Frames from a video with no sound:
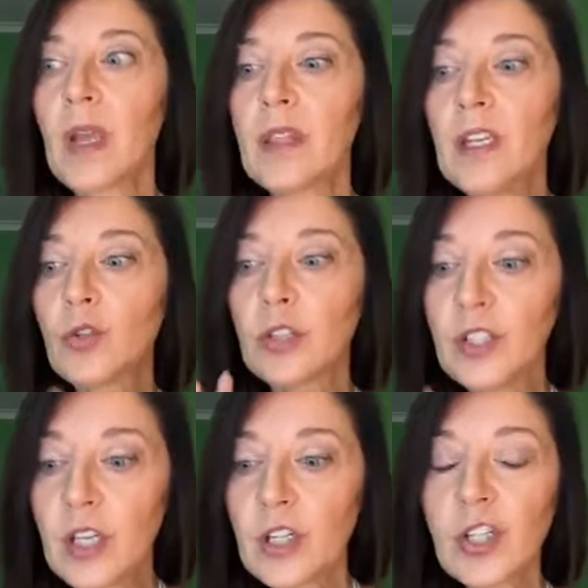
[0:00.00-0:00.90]
the
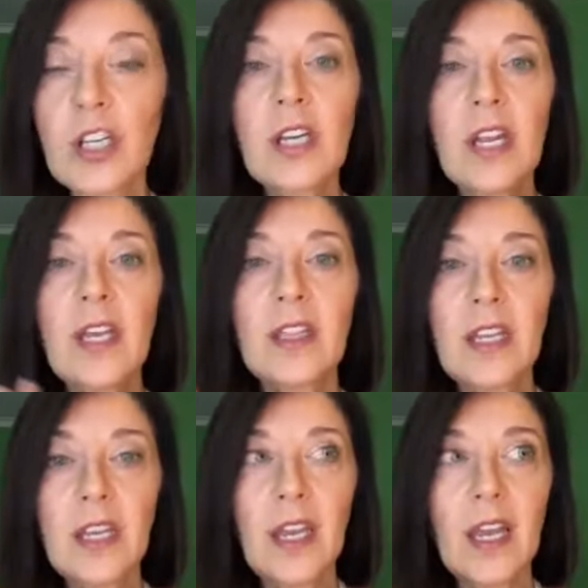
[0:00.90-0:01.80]
tradition and
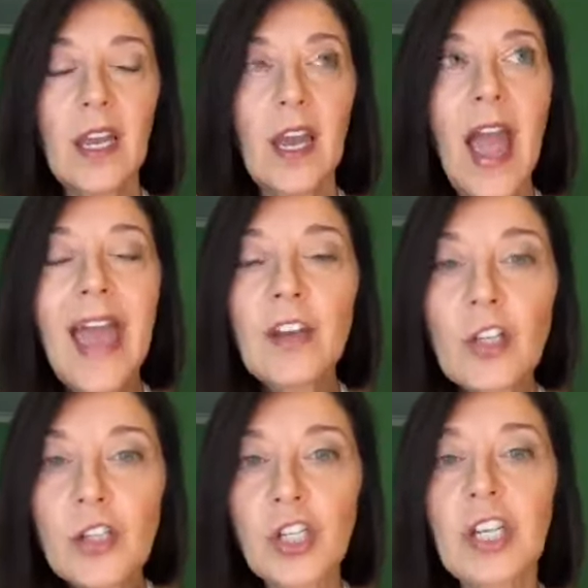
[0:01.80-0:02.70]
the
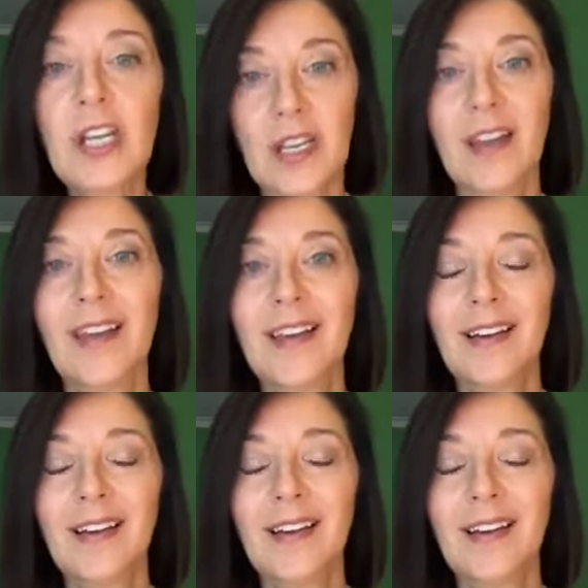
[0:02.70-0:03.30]
energy.